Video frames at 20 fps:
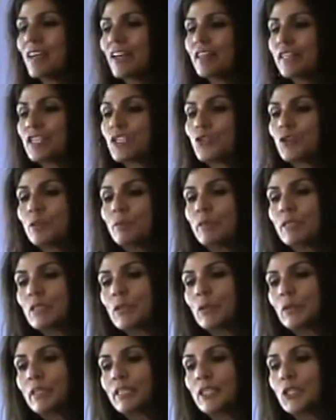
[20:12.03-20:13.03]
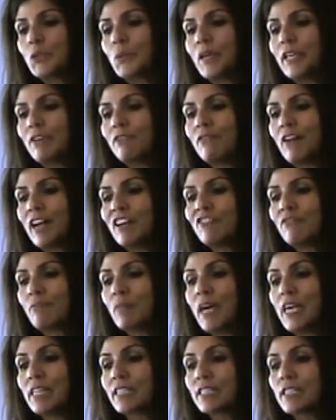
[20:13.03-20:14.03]
The Strip is only 25
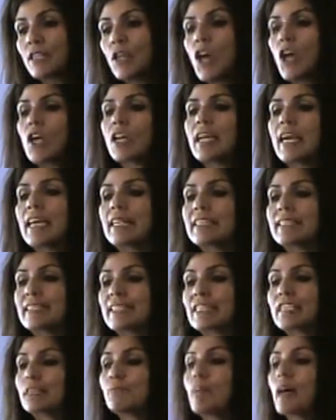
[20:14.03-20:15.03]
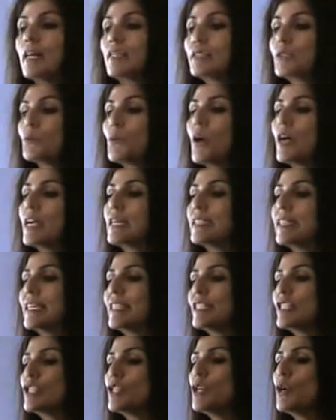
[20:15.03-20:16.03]
miles long and 6 miles wide
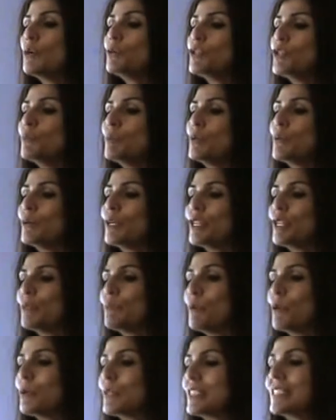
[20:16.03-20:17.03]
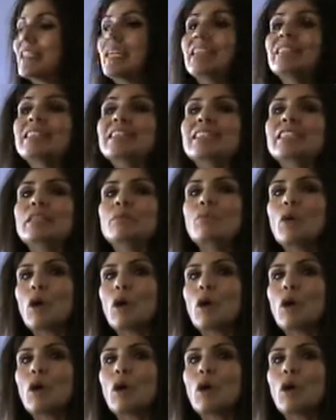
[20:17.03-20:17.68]
and is known to be one of the most densely